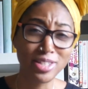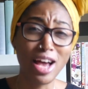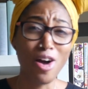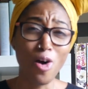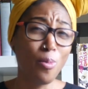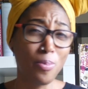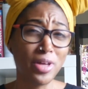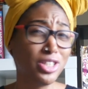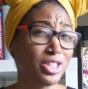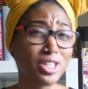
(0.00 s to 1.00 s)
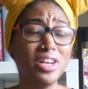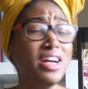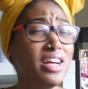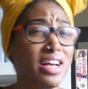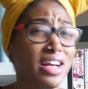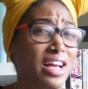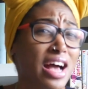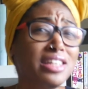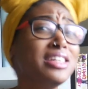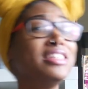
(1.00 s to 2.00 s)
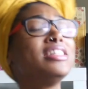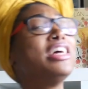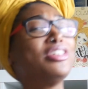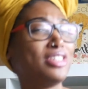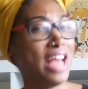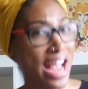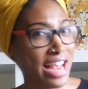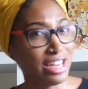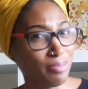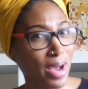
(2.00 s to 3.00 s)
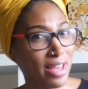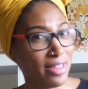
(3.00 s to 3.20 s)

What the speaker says: I hope that you're at least entertained by